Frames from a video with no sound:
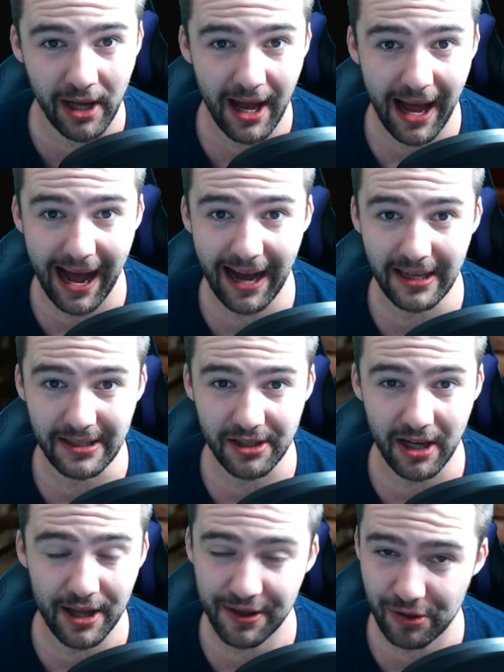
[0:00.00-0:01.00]
And
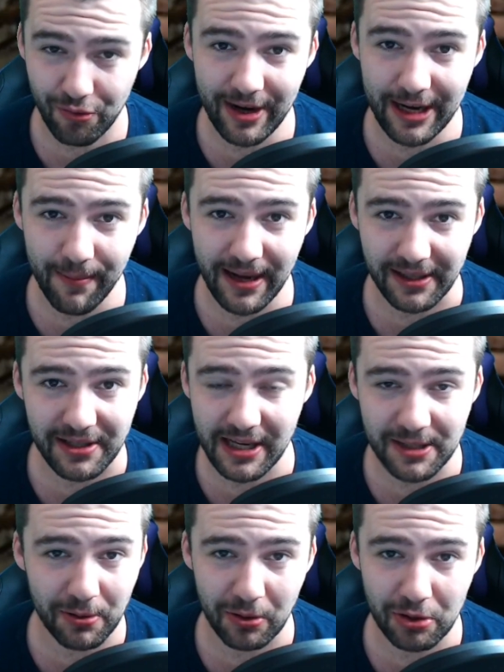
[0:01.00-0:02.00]
uh, this really makes
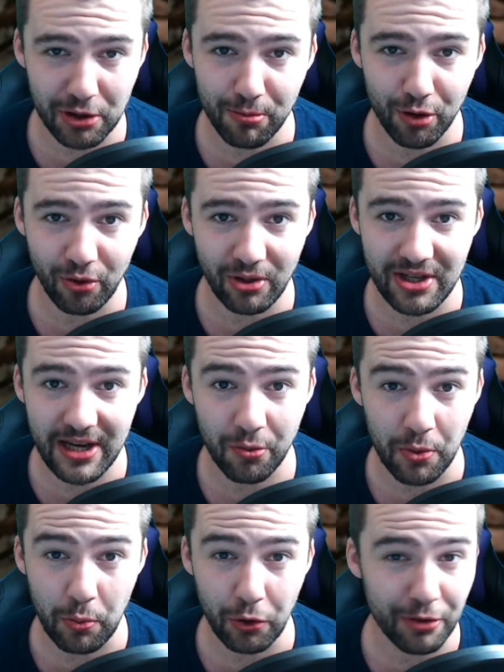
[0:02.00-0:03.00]
sense because Nomura said
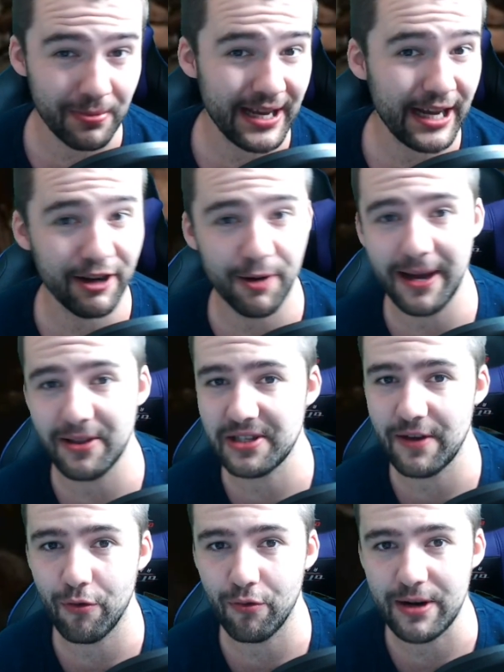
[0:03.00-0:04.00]
we wouldn't be hearing about the
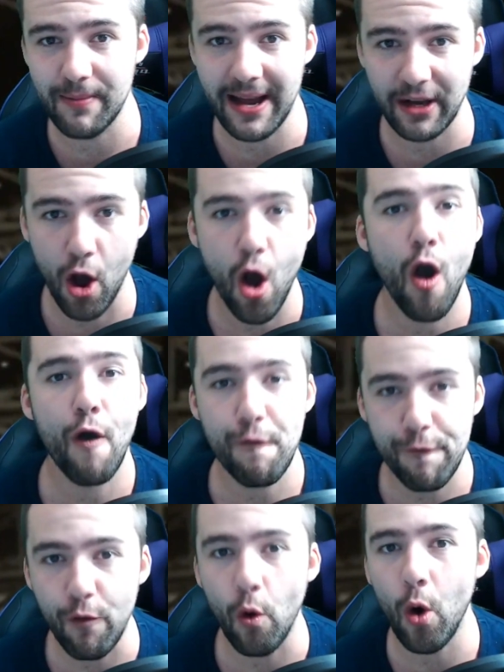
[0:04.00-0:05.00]
7 remake
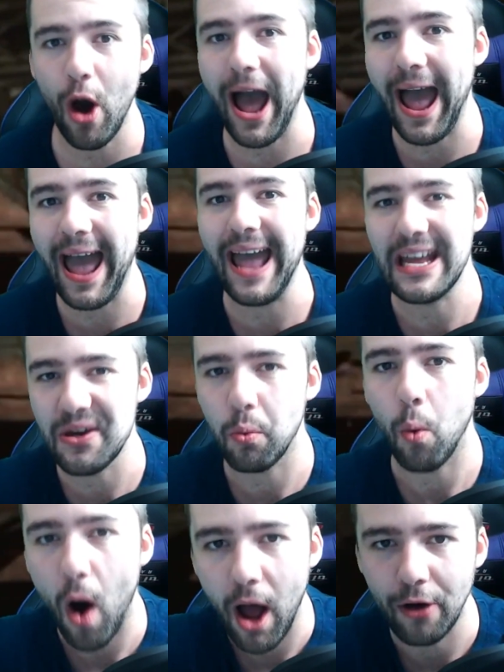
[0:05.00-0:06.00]
for a
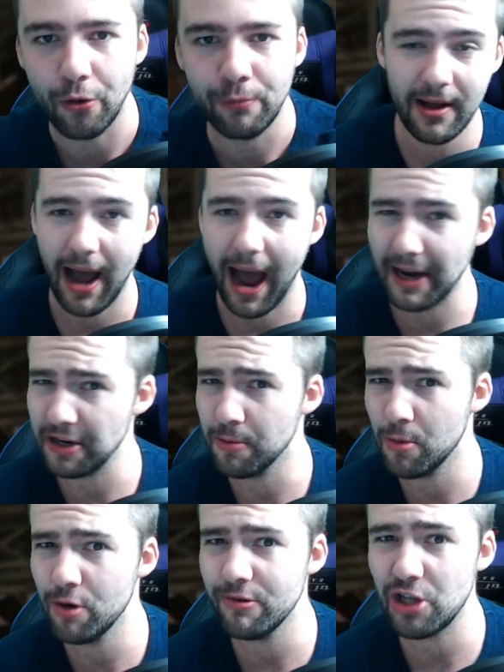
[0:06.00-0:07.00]
while. And in
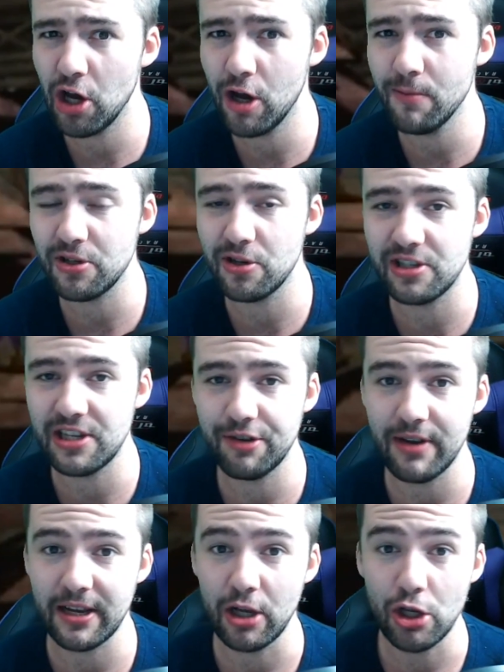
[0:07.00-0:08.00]
Nomura's terms,
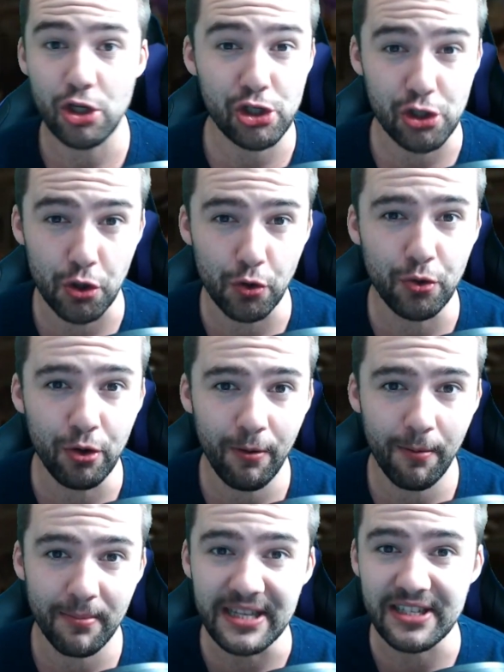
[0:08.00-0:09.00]
considering soon means